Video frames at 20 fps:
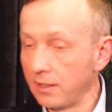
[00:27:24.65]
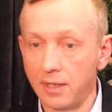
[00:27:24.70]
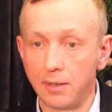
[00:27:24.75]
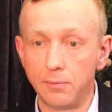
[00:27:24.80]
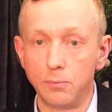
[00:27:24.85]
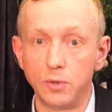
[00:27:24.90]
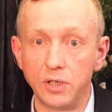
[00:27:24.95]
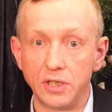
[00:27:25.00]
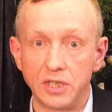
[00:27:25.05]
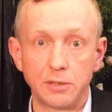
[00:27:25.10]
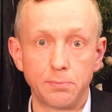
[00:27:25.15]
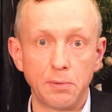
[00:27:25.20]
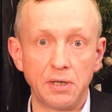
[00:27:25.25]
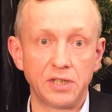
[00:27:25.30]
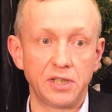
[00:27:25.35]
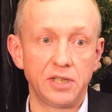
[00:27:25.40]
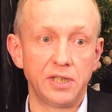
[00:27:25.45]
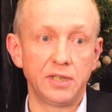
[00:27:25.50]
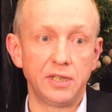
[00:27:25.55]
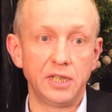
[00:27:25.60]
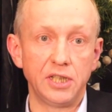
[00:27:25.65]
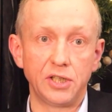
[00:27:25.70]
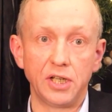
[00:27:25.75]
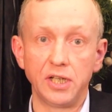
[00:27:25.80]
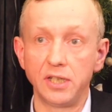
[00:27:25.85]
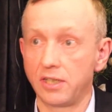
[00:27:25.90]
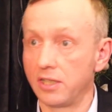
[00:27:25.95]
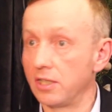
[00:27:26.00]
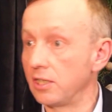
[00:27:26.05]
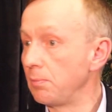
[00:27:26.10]
Then we're dismantling these
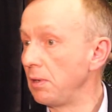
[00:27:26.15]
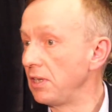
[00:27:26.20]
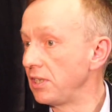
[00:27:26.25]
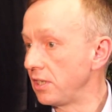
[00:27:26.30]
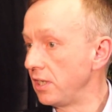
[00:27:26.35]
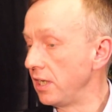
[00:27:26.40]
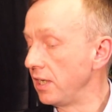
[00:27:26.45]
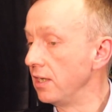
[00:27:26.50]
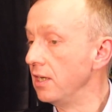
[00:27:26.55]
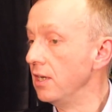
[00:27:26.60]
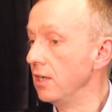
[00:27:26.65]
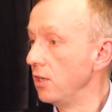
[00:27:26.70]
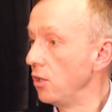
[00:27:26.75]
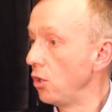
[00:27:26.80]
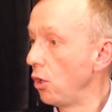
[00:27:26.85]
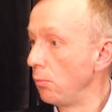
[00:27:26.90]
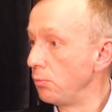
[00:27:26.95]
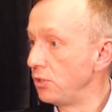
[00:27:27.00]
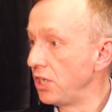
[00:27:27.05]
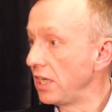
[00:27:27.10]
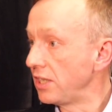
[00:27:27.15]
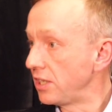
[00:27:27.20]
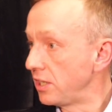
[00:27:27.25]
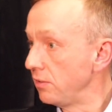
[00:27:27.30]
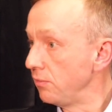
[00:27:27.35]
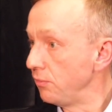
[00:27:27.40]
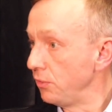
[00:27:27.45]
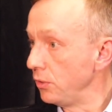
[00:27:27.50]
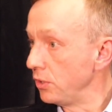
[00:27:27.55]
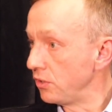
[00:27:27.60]
things, dismantling
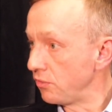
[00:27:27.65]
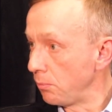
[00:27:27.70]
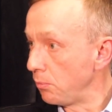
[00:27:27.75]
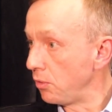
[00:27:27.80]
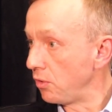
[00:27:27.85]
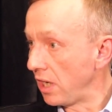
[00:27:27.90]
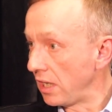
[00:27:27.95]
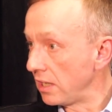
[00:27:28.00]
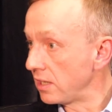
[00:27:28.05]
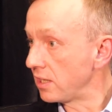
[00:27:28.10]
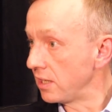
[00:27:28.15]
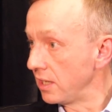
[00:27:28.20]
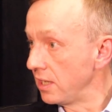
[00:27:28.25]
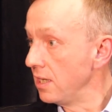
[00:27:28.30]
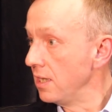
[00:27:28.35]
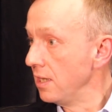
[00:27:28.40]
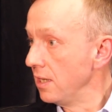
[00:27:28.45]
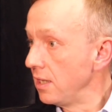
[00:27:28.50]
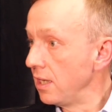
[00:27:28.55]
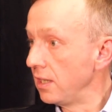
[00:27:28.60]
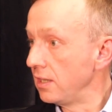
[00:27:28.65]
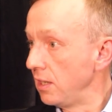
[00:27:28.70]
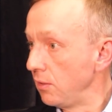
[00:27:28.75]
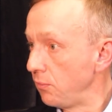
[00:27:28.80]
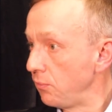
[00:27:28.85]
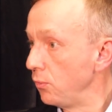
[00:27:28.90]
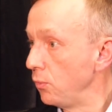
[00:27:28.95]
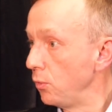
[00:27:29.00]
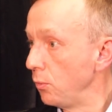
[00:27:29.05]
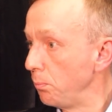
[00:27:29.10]
objective views for morality, and
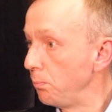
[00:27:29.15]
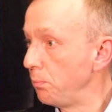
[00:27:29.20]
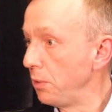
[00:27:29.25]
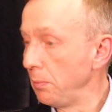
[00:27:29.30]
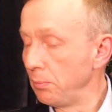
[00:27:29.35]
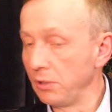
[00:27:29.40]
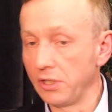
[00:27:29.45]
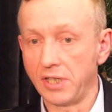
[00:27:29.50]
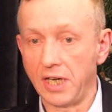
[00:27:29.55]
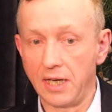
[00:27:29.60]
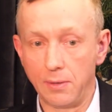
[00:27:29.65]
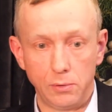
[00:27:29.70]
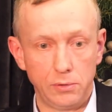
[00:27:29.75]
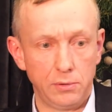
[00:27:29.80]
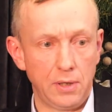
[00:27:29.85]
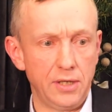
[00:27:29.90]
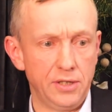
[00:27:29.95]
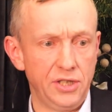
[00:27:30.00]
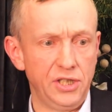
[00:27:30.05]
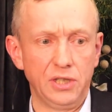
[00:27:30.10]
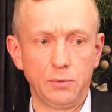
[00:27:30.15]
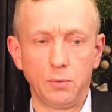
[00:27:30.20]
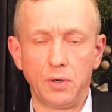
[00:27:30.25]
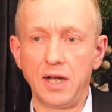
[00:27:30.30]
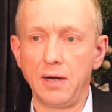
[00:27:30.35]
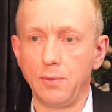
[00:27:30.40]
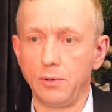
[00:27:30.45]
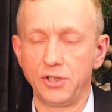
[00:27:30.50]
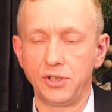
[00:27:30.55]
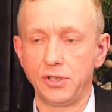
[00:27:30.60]
therefore people are saying, well, this is what
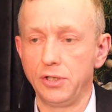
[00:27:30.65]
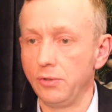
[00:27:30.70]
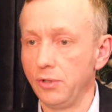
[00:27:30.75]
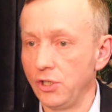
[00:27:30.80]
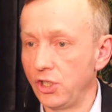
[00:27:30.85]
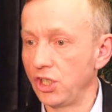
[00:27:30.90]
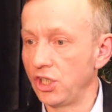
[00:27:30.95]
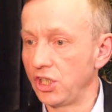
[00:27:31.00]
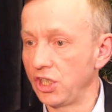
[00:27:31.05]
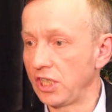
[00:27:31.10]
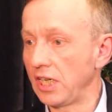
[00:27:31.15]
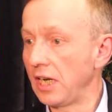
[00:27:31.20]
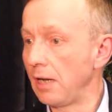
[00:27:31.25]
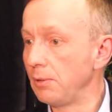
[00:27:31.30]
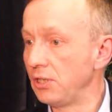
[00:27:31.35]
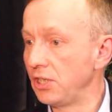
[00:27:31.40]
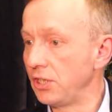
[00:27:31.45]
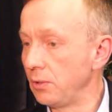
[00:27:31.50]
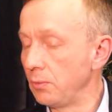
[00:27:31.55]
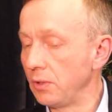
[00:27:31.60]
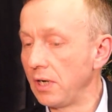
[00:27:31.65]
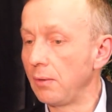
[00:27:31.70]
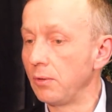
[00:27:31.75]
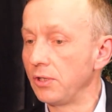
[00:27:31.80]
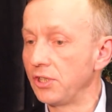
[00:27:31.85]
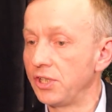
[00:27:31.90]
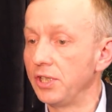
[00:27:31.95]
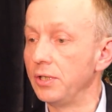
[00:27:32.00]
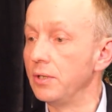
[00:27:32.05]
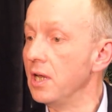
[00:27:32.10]
I want to do, you should just allow me to do what I want
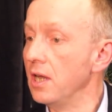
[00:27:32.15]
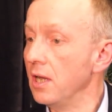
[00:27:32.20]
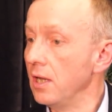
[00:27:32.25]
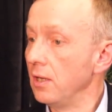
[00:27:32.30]
to do.